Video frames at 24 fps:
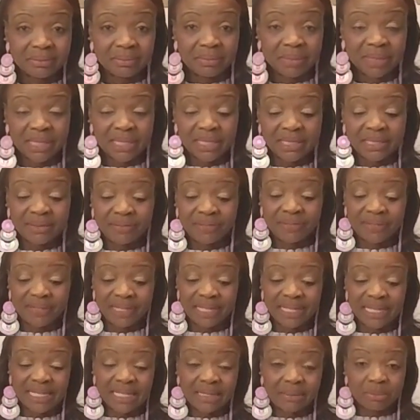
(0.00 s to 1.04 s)
Because if you
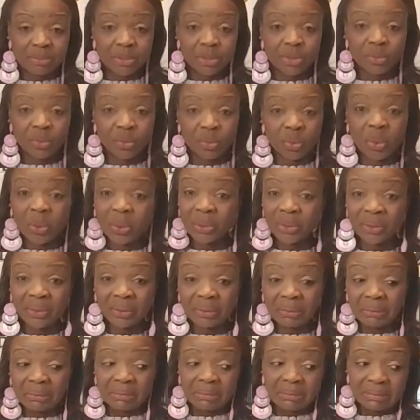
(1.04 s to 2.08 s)
lead them to the
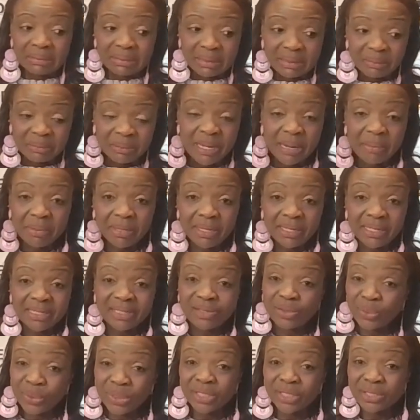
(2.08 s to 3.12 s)
water, probably
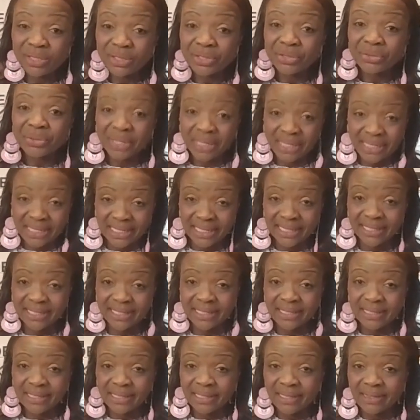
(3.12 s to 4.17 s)
going to drink it,
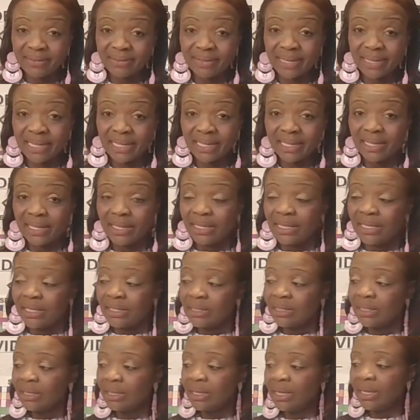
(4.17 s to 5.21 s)
right?
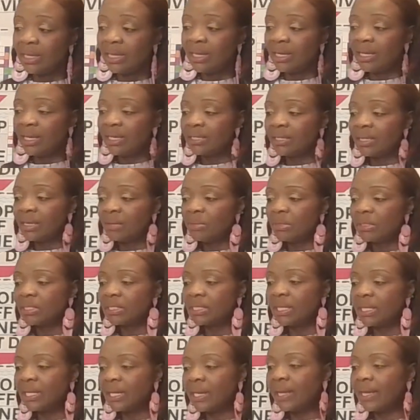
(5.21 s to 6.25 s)
So then it's almost
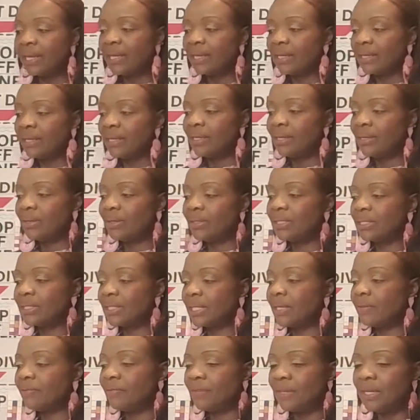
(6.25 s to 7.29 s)
like,
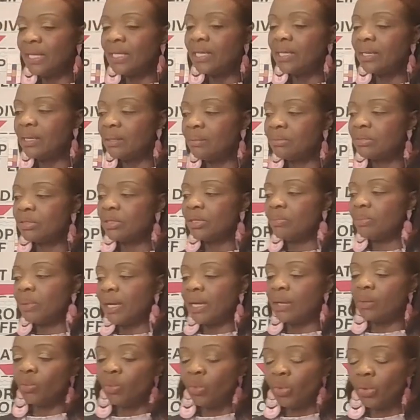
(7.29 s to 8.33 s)
instead of leading them to the
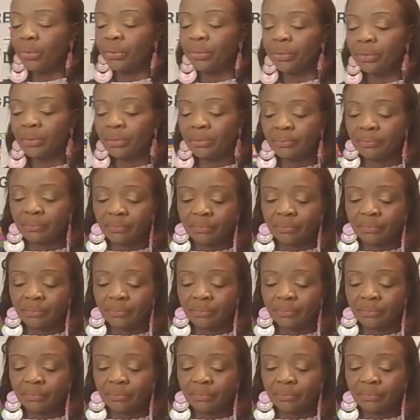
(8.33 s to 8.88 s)
bad water,